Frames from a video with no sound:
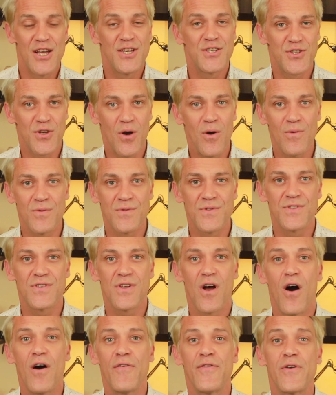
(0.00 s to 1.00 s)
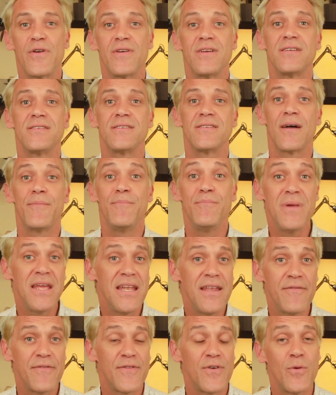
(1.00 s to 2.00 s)
Songs offer us a
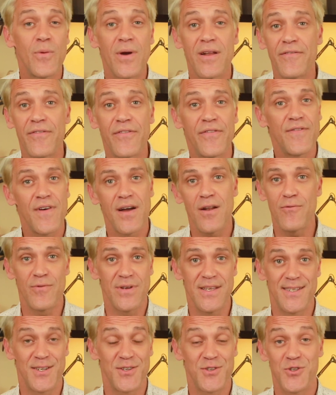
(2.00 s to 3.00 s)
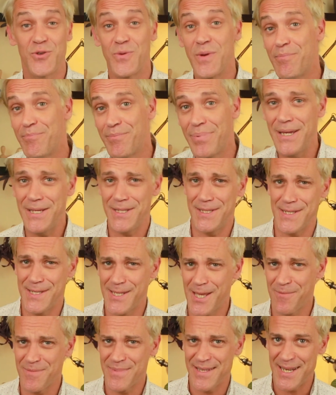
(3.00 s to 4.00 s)
meaningful and fun reason to repeat the
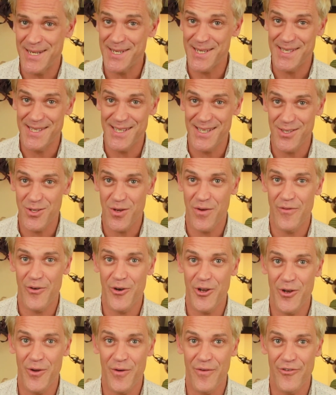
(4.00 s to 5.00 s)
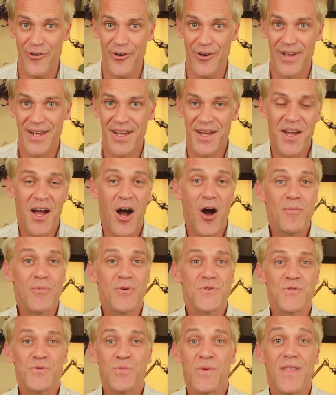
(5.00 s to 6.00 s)
same sentences over and over,
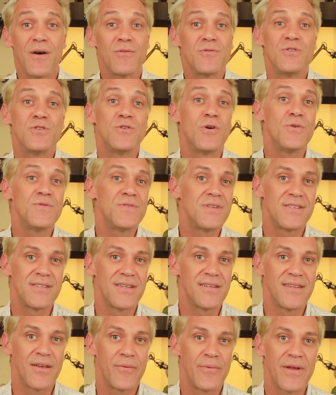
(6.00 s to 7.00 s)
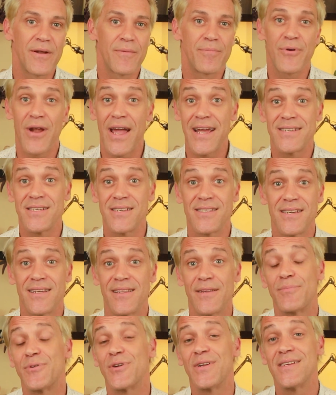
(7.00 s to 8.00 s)
almost without noticing that we are
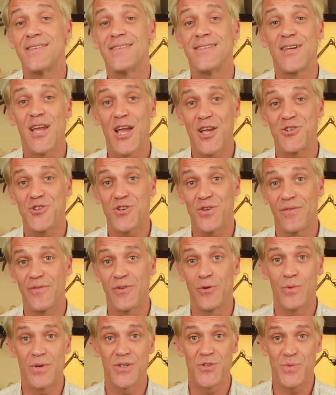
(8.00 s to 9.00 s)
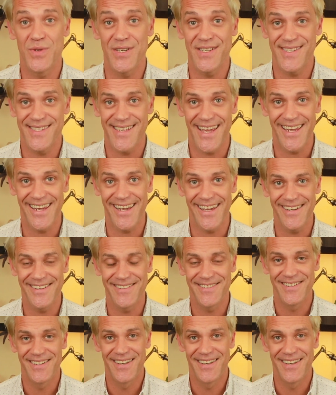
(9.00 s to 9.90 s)
practicing the pronunciation of the words we are singing.